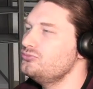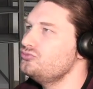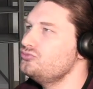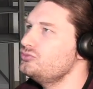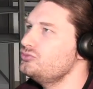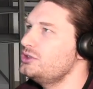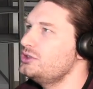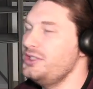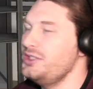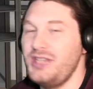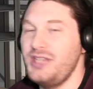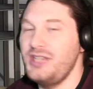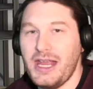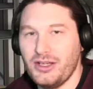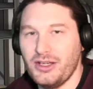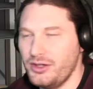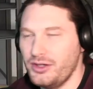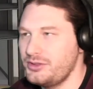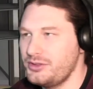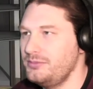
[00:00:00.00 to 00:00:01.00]

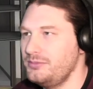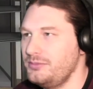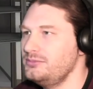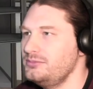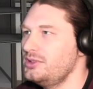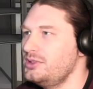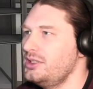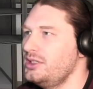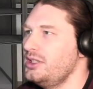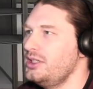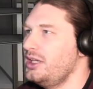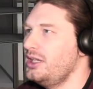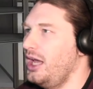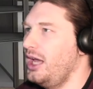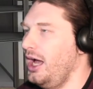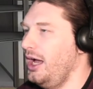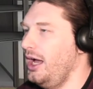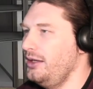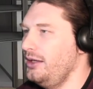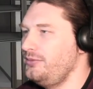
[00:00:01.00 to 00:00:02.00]
containers.
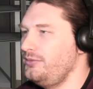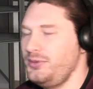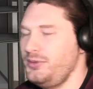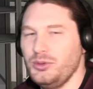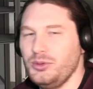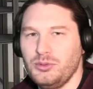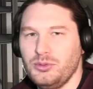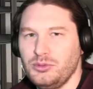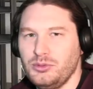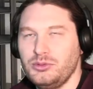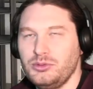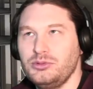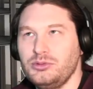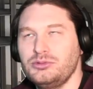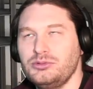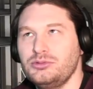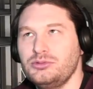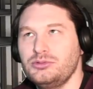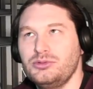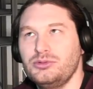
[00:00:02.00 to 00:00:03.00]

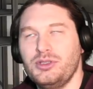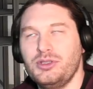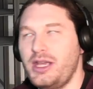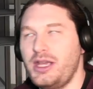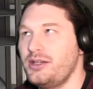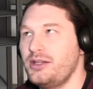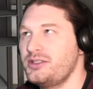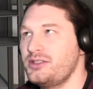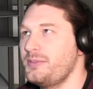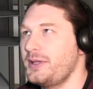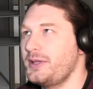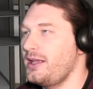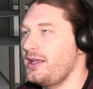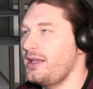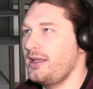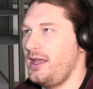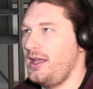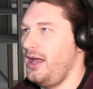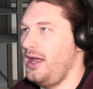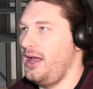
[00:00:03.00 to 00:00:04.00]
Fuel containers, something.
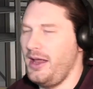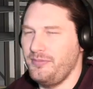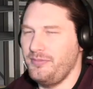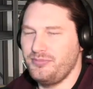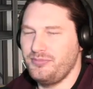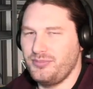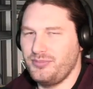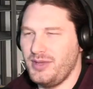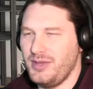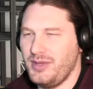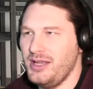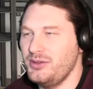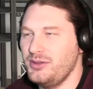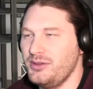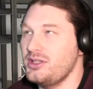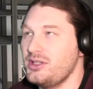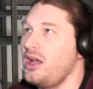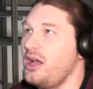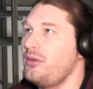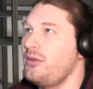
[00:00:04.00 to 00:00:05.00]
It was
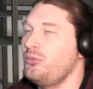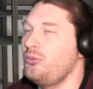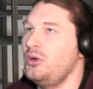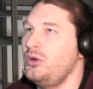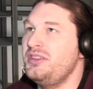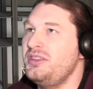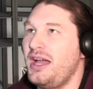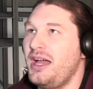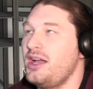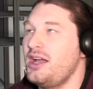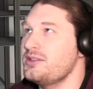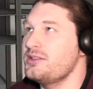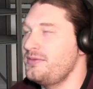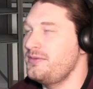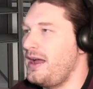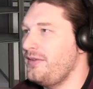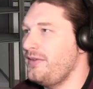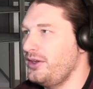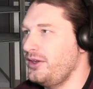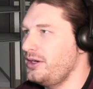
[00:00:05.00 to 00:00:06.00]
a
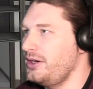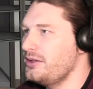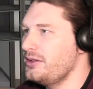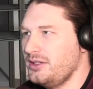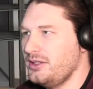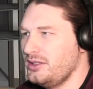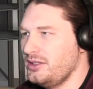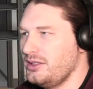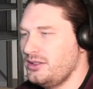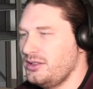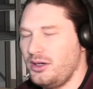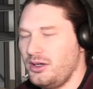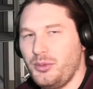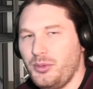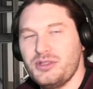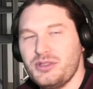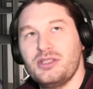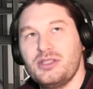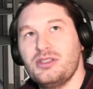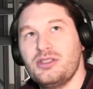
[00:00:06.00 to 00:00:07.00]
1,500. Or was
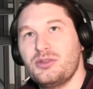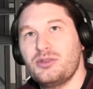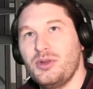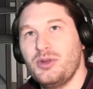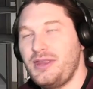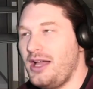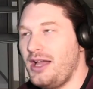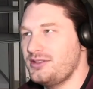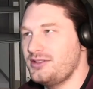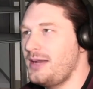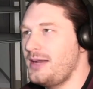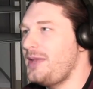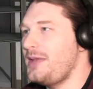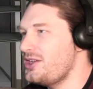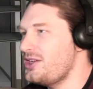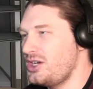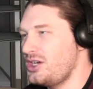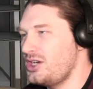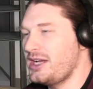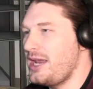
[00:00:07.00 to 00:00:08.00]
it just 1,000? I'm not
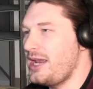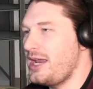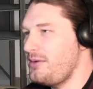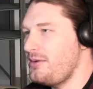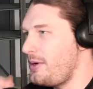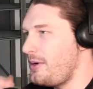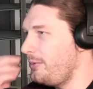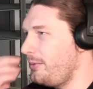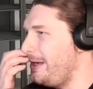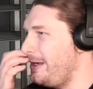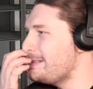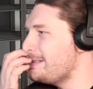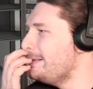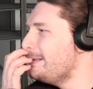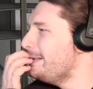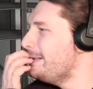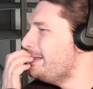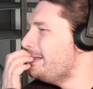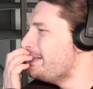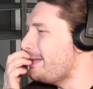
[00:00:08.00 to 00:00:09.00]
sure. I can't remember which.
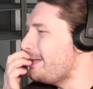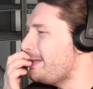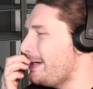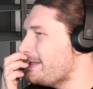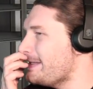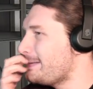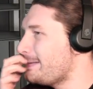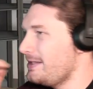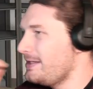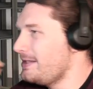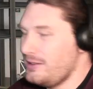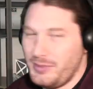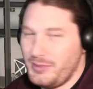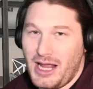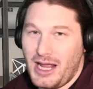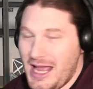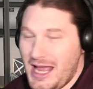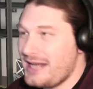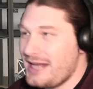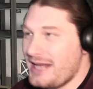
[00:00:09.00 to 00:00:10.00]
Science. But
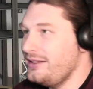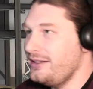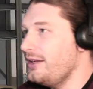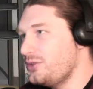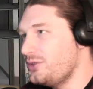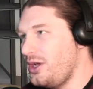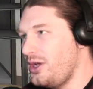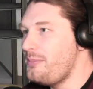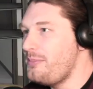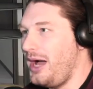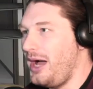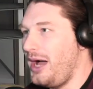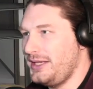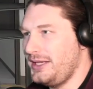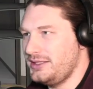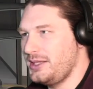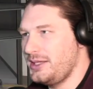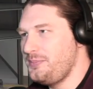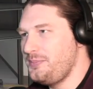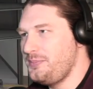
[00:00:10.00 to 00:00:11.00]
I had enough, so I bought
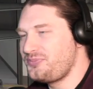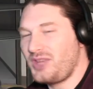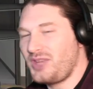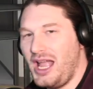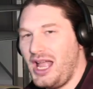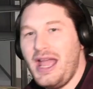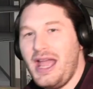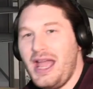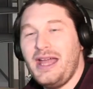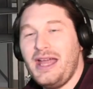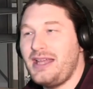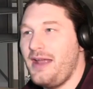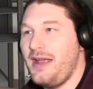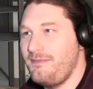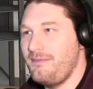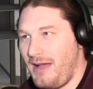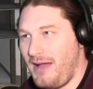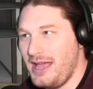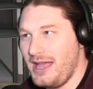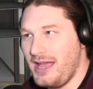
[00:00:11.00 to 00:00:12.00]
it. And I
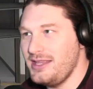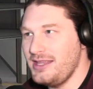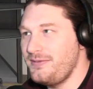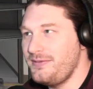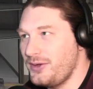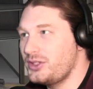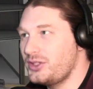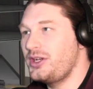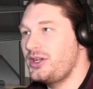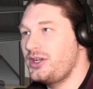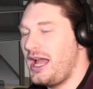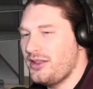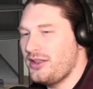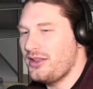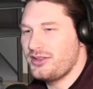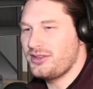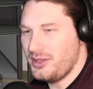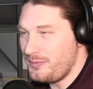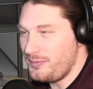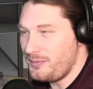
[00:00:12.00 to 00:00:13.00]
finally figured
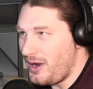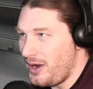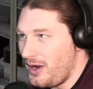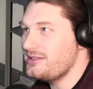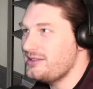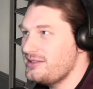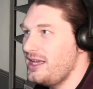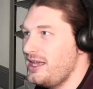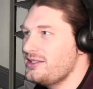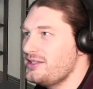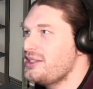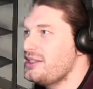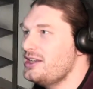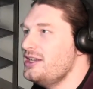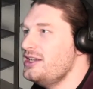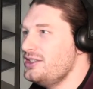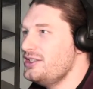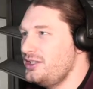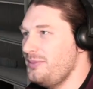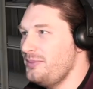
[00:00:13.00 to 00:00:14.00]
out the process
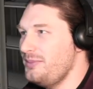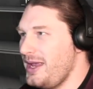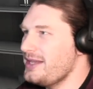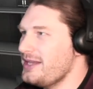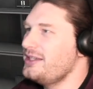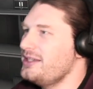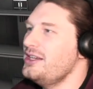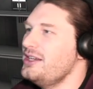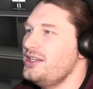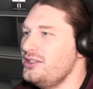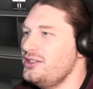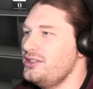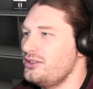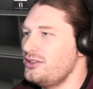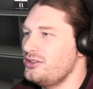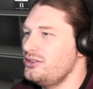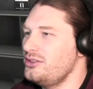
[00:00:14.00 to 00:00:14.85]
to make your